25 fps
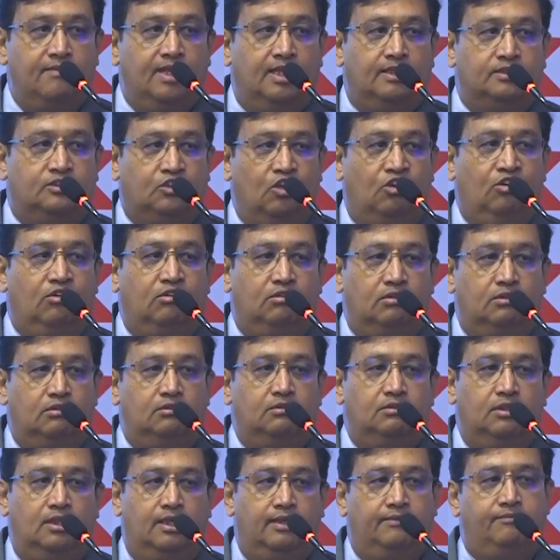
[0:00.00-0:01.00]
So
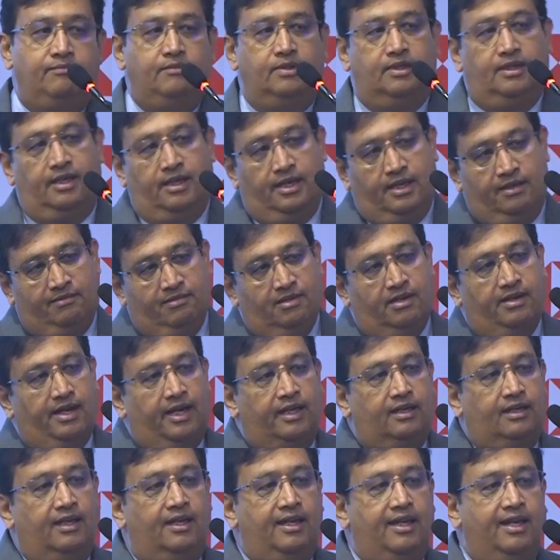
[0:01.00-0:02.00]
you will
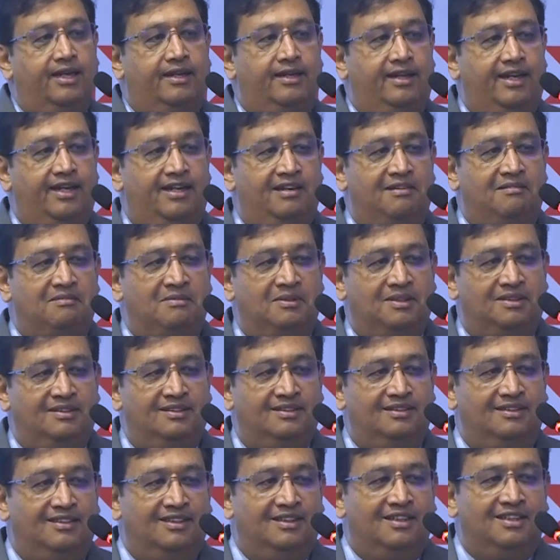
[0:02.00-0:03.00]
rightly agree
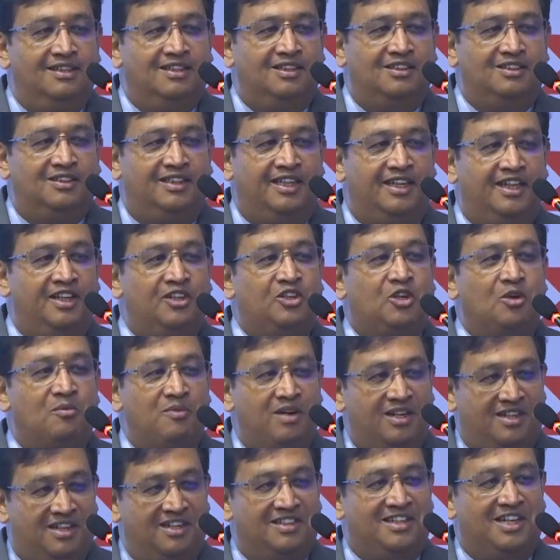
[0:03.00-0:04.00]
in the
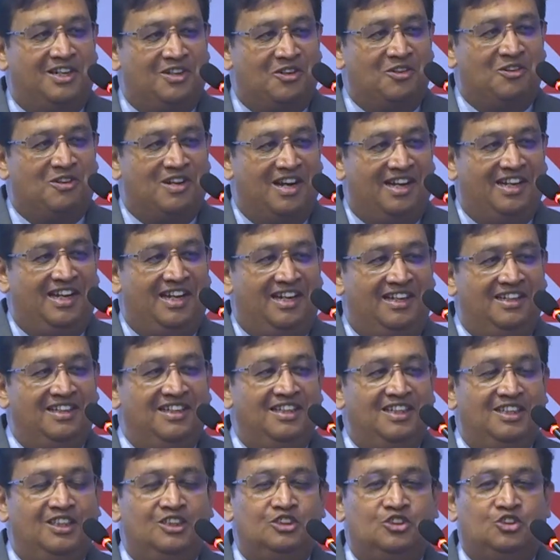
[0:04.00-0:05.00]
incubator that you're running.
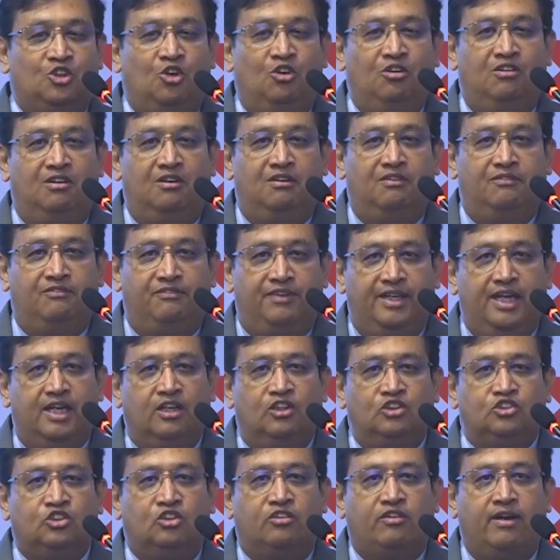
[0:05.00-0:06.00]
So we are
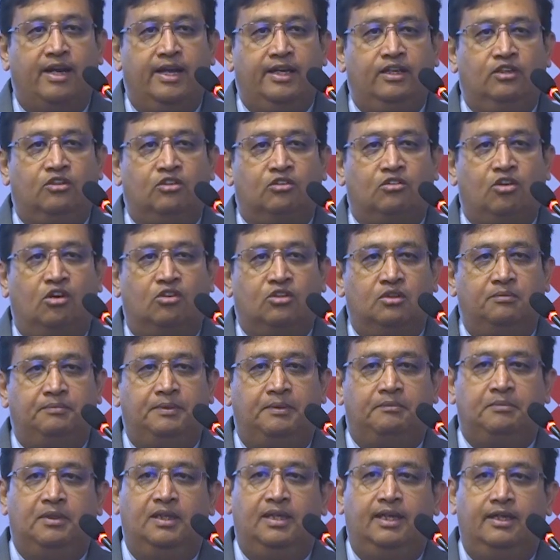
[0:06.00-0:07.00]
also trying to talk to
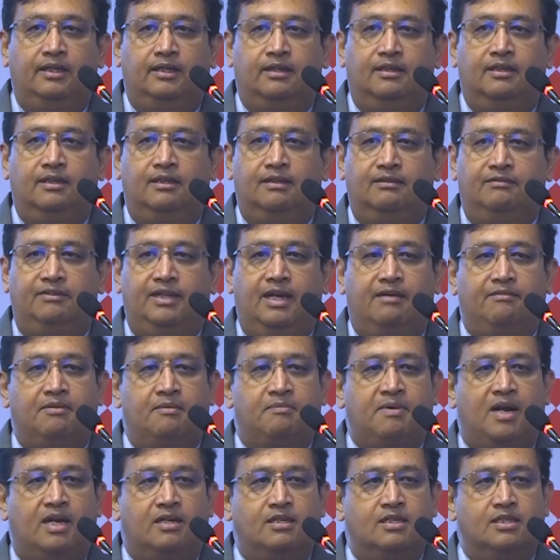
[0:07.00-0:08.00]
people, and we have a
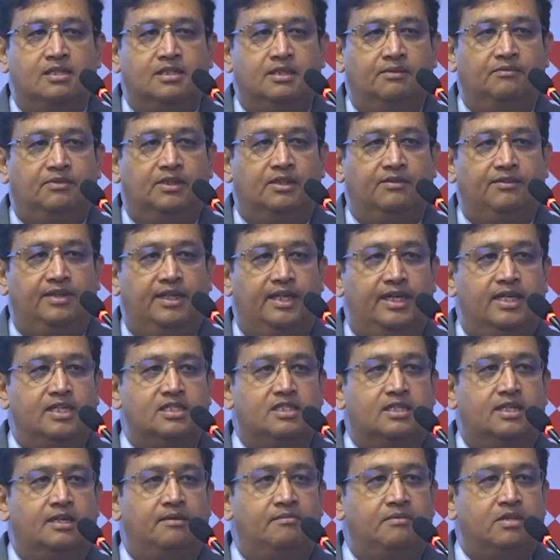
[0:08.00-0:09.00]
partnership with a very
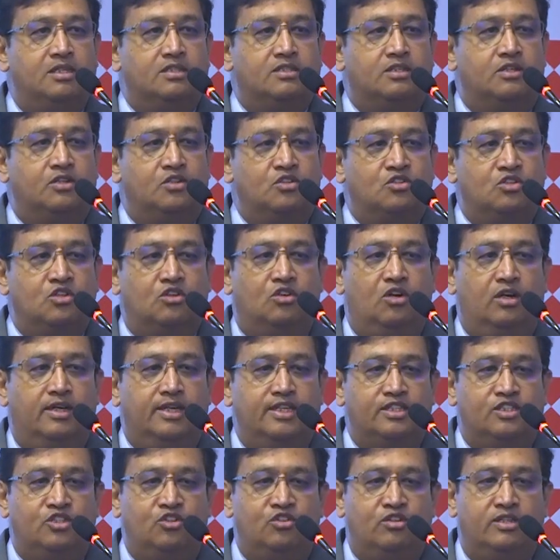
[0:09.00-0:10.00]
esteemed institution called
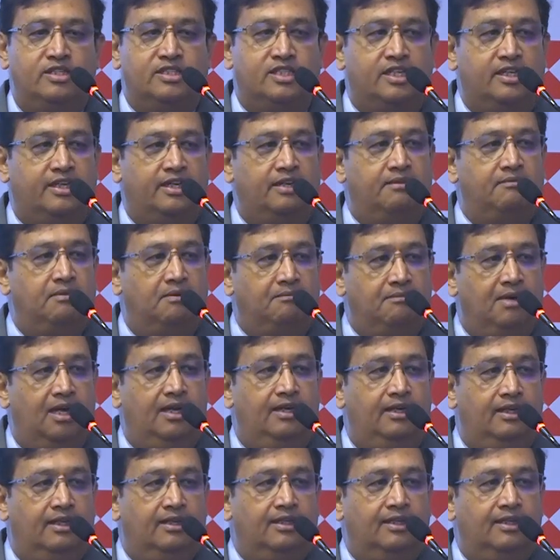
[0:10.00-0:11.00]
as UDCT in Mumbai,